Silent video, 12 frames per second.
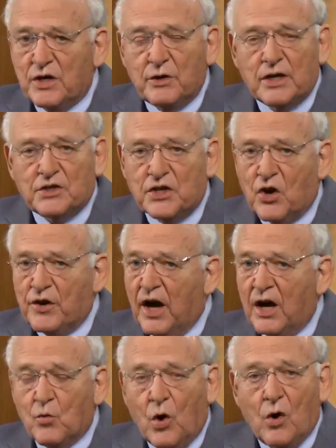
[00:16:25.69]
unity. You're
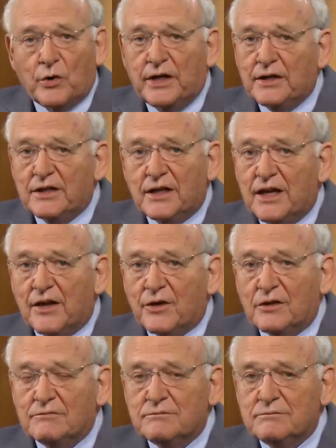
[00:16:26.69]
not walking together.